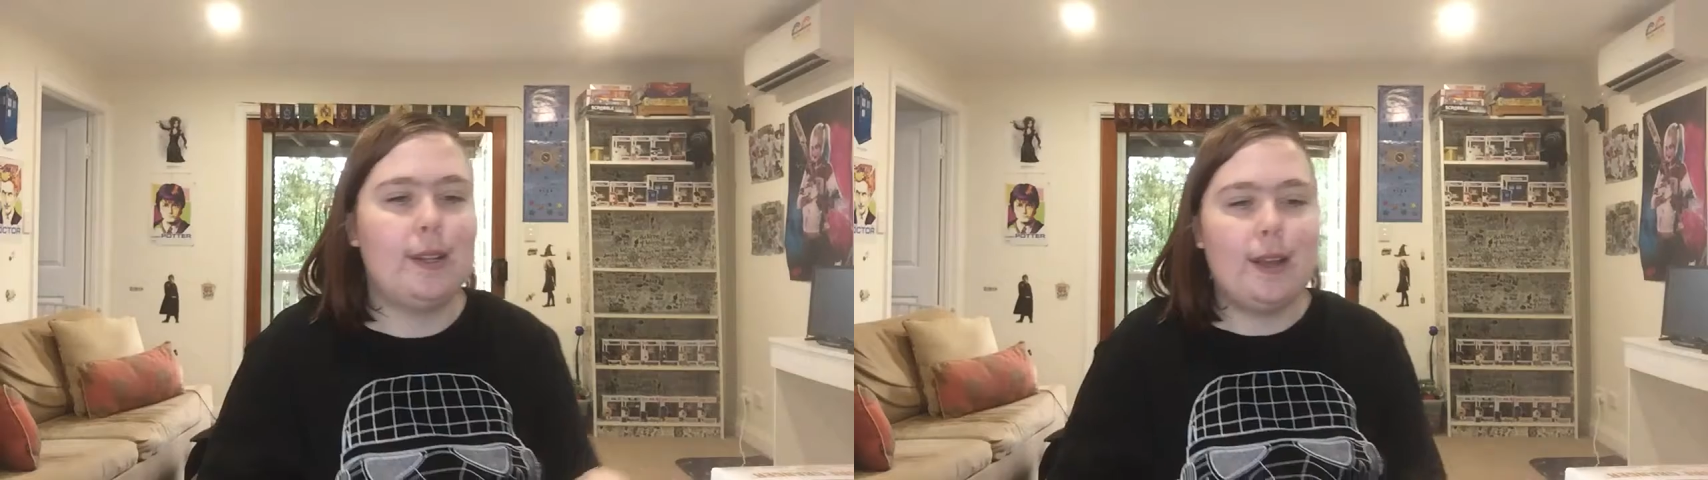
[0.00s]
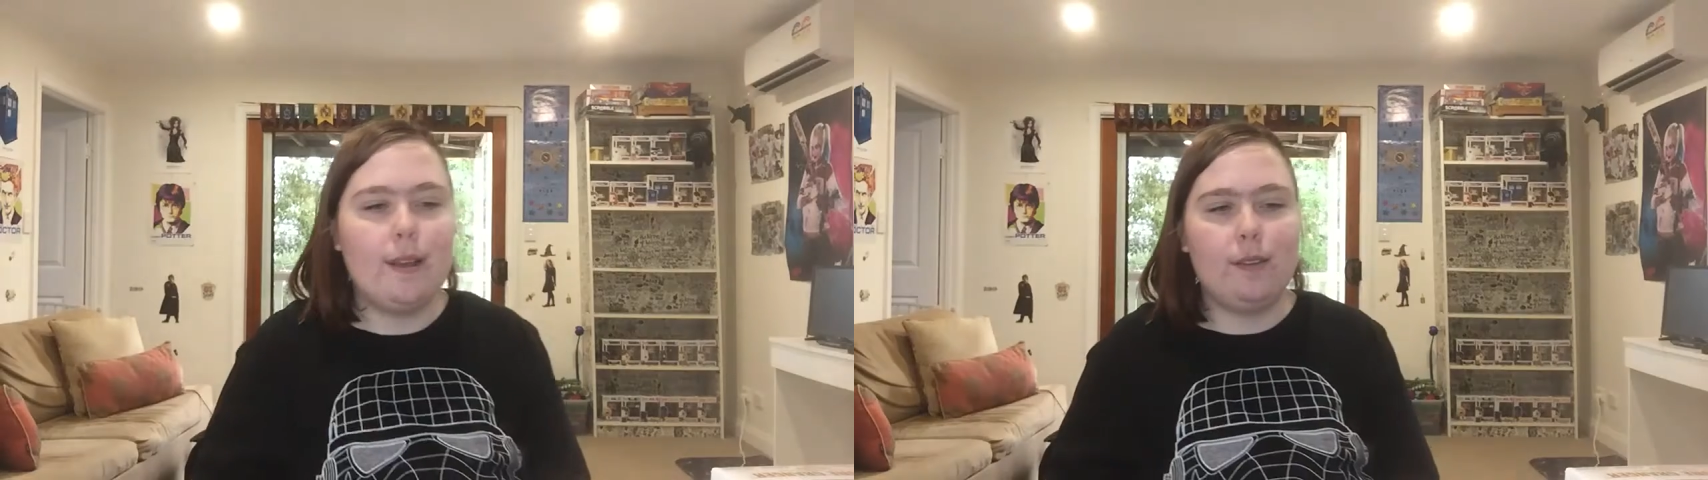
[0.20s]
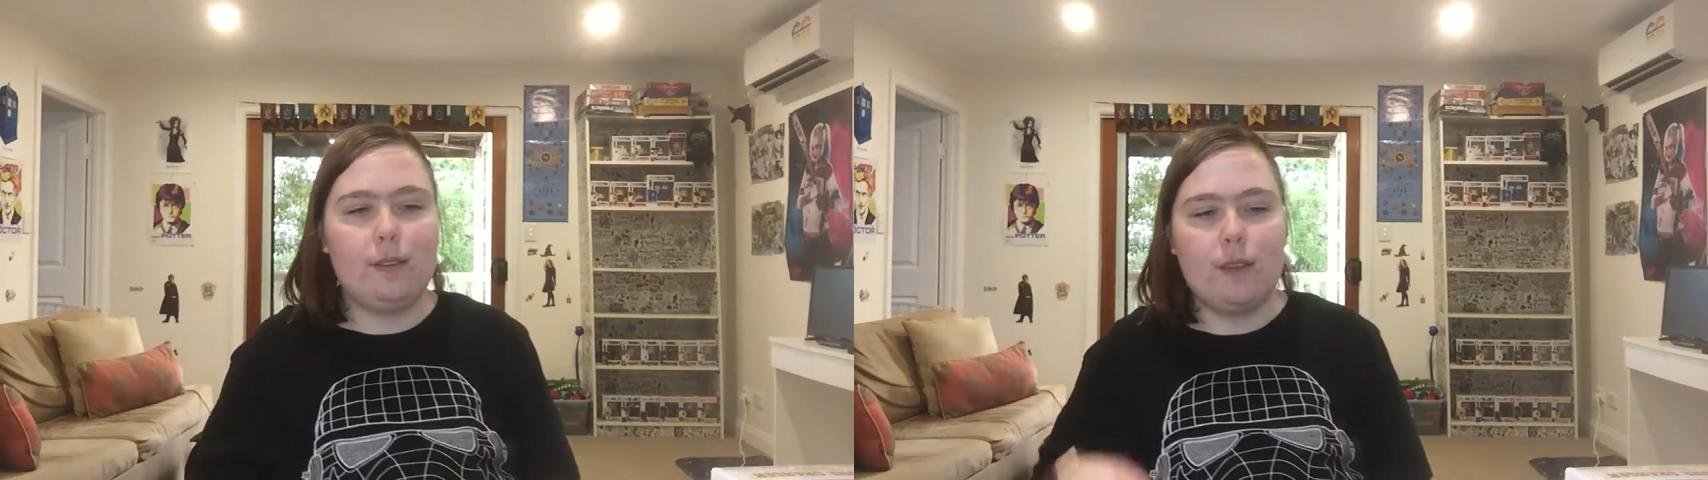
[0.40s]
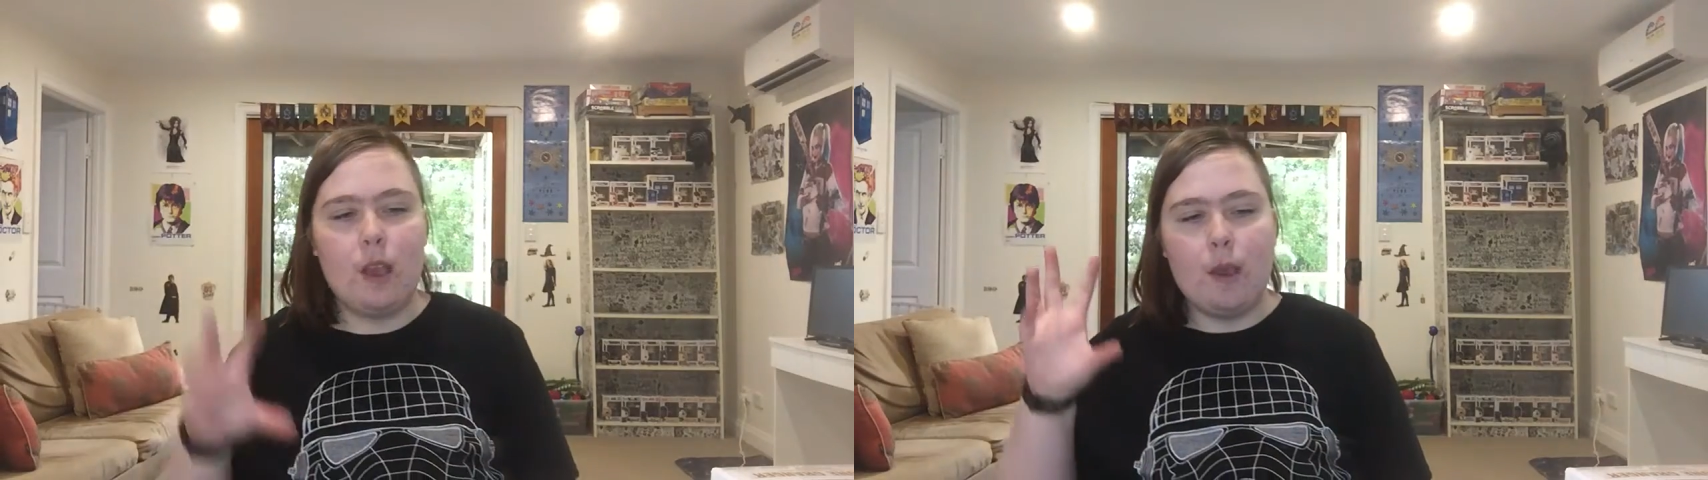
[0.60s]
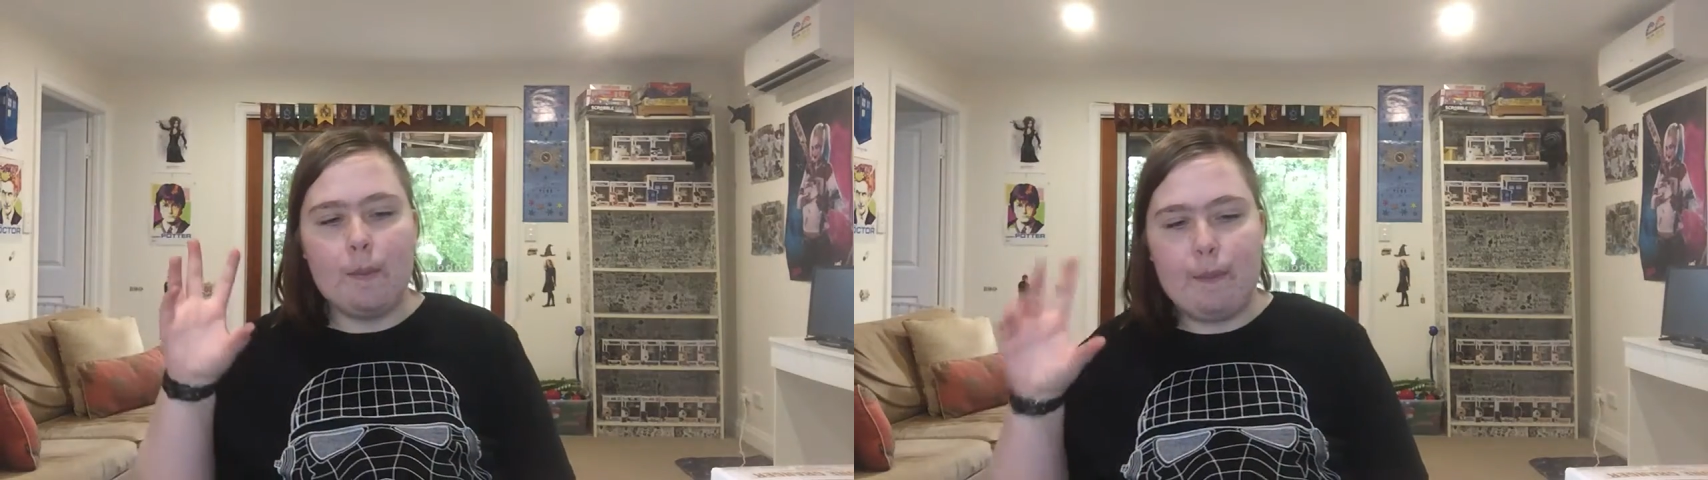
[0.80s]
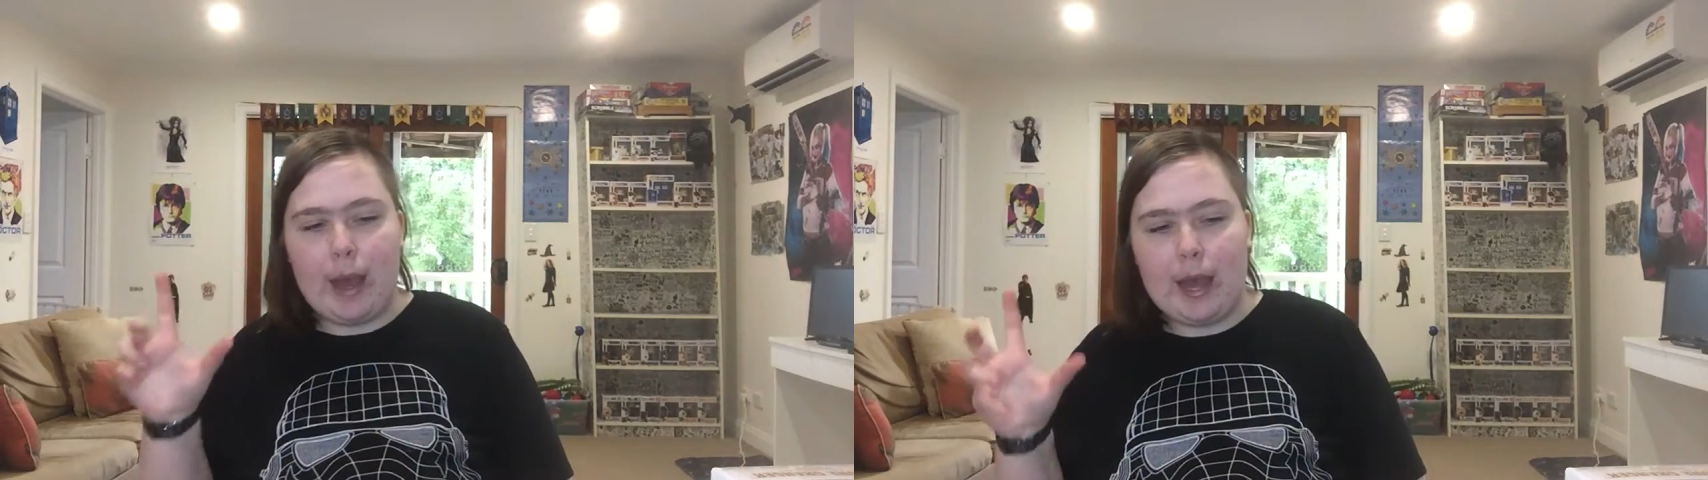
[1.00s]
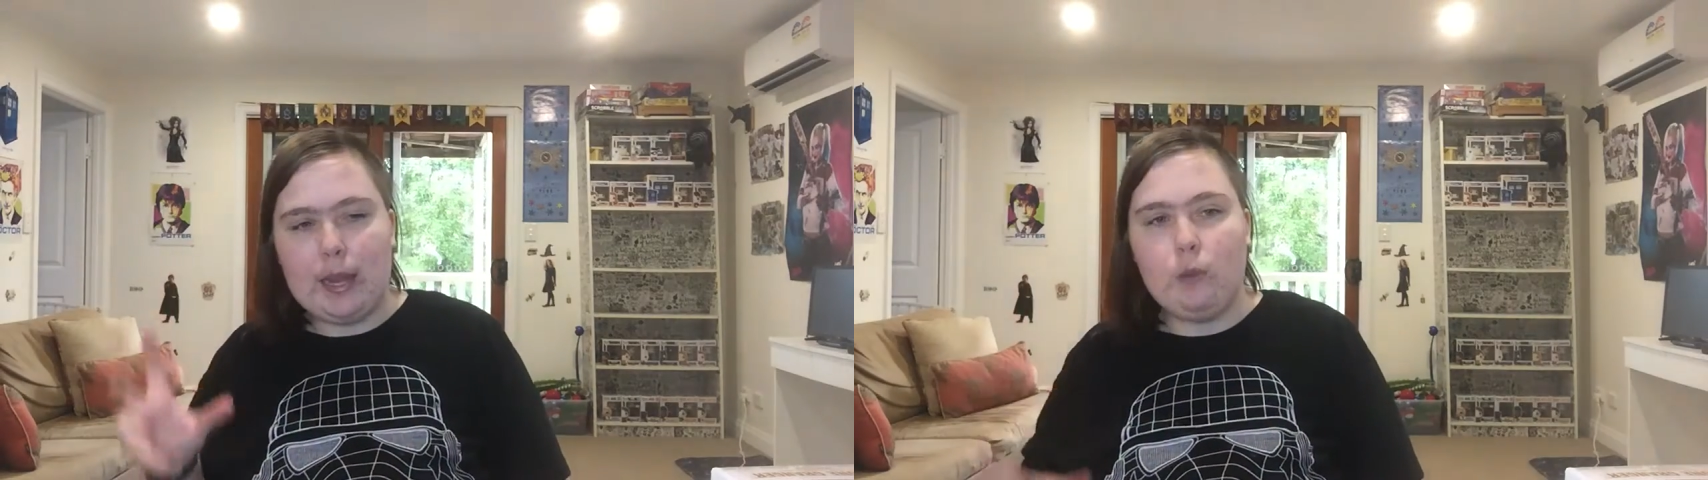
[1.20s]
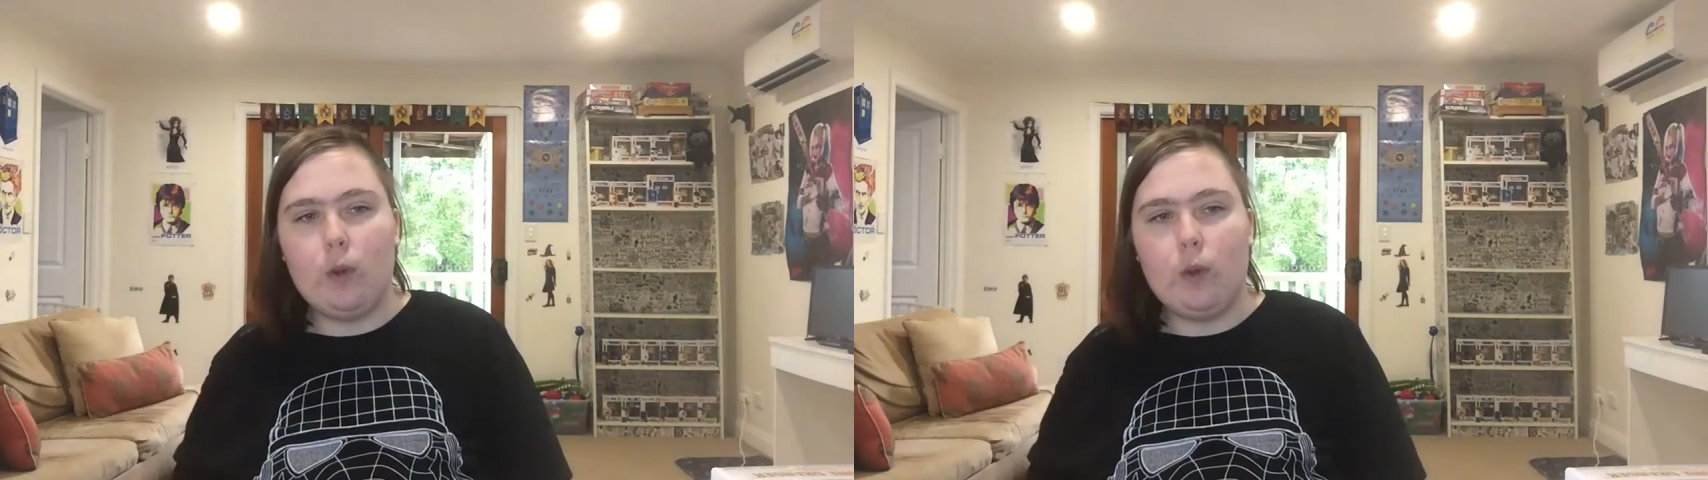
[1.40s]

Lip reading: last baddie